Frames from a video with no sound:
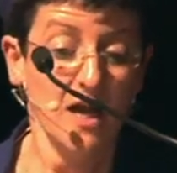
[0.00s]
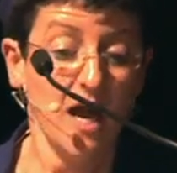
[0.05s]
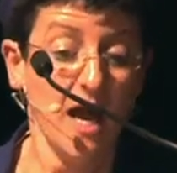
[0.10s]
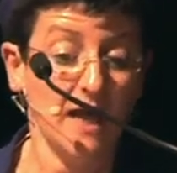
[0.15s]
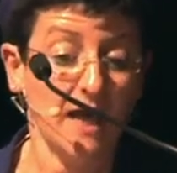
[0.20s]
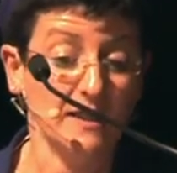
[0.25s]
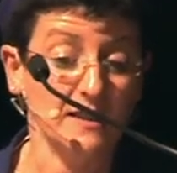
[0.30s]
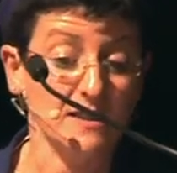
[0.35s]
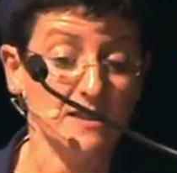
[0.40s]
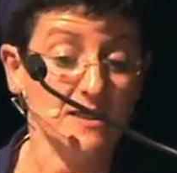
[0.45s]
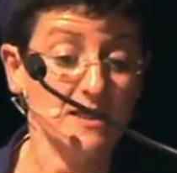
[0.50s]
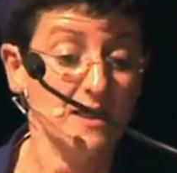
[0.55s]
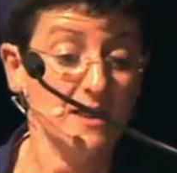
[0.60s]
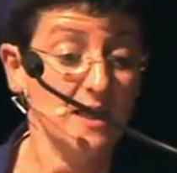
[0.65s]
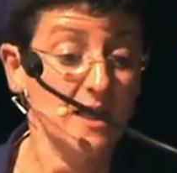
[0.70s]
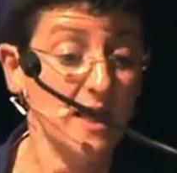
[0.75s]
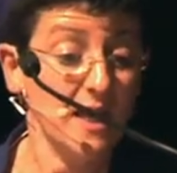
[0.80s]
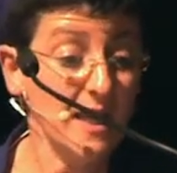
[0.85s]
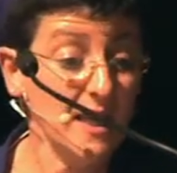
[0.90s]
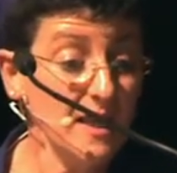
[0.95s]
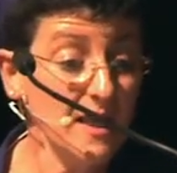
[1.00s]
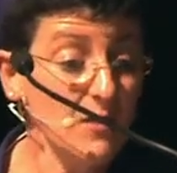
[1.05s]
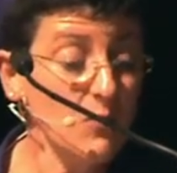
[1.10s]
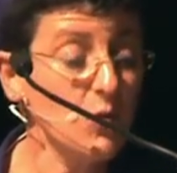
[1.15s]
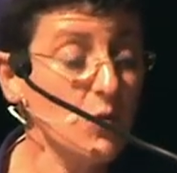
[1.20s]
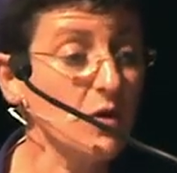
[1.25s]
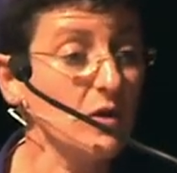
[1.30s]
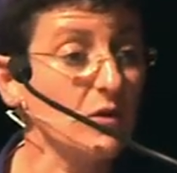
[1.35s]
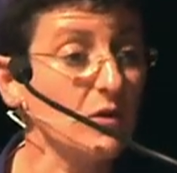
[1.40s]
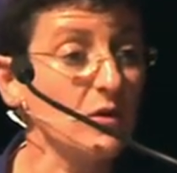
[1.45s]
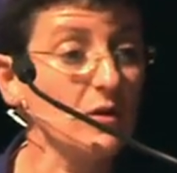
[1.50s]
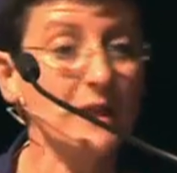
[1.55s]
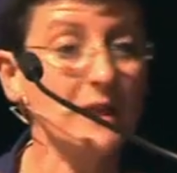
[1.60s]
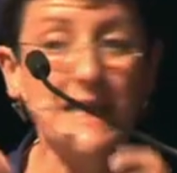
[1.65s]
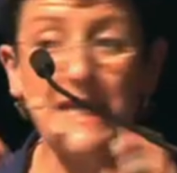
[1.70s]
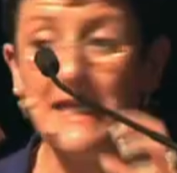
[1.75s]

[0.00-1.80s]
"And he will